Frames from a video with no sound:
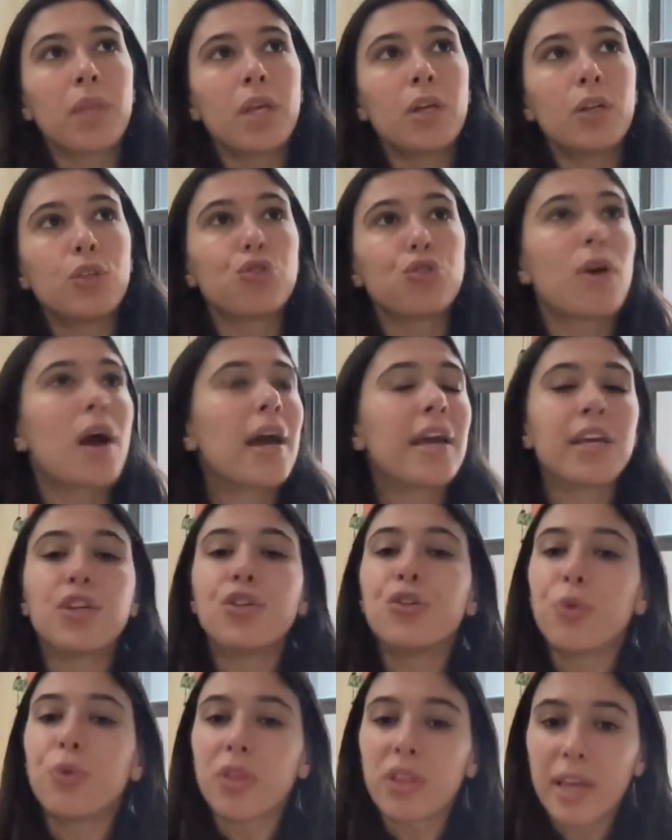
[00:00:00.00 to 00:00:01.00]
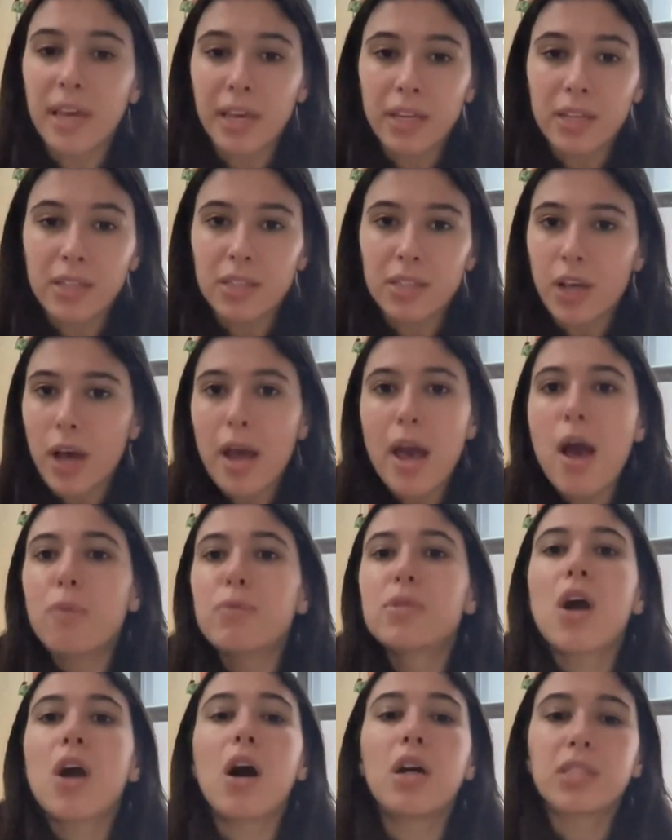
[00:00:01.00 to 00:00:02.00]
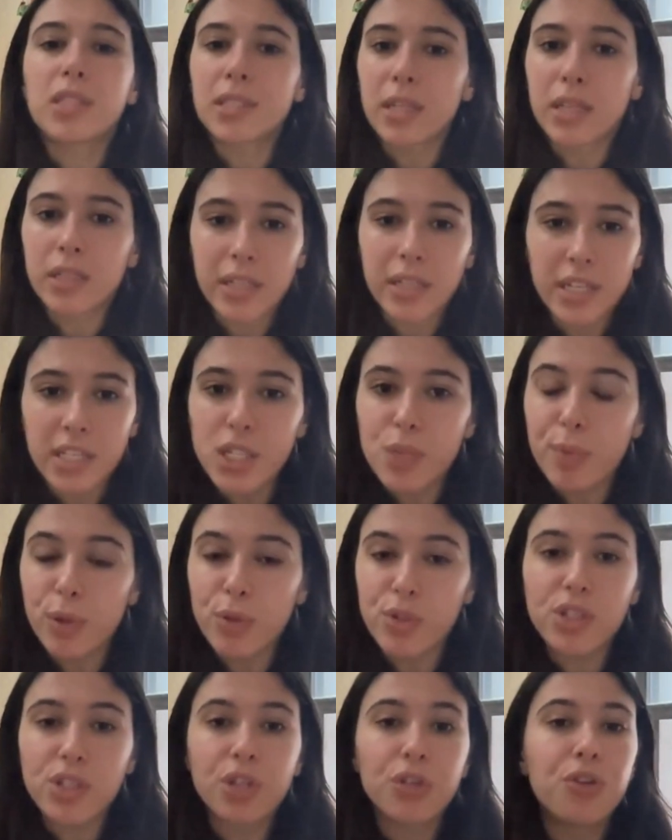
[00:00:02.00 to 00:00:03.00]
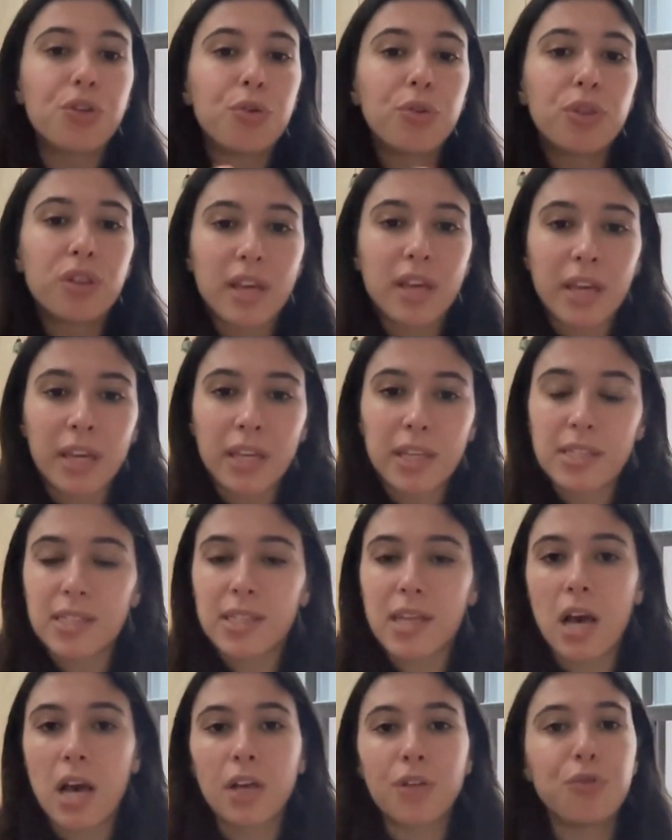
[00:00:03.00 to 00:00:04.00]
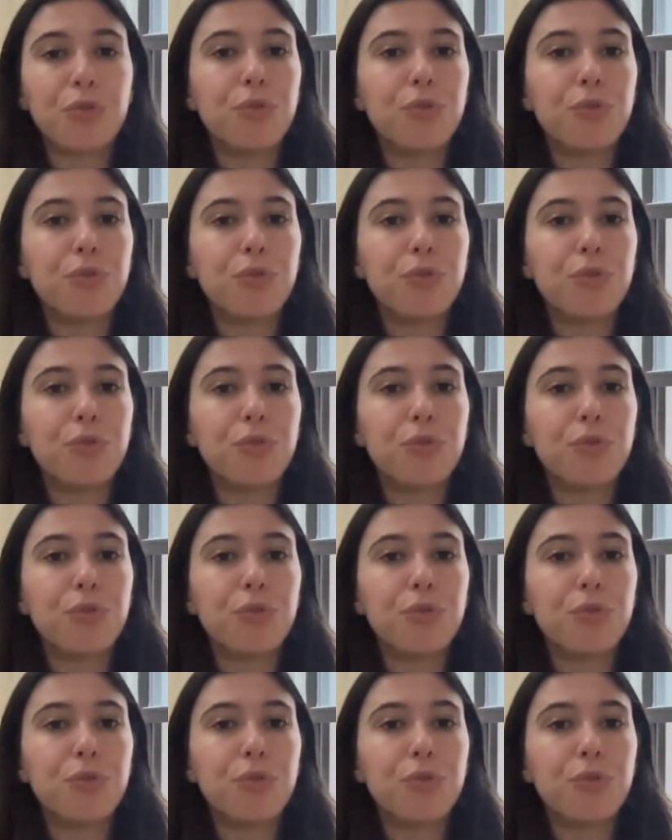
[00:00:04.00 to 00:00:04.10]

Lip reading: trying new things. I was constantly exposed to new things, new